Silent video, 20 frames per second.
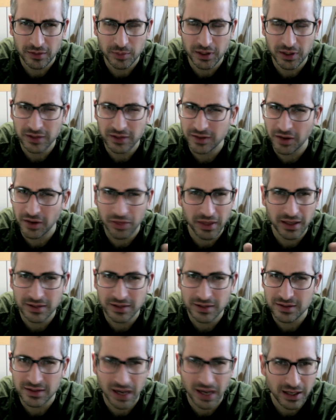Because I think
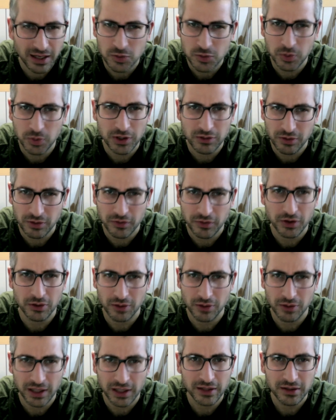it's not a sprint review,
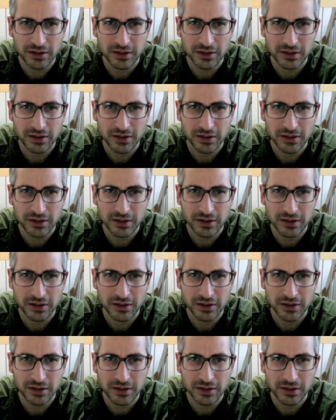right?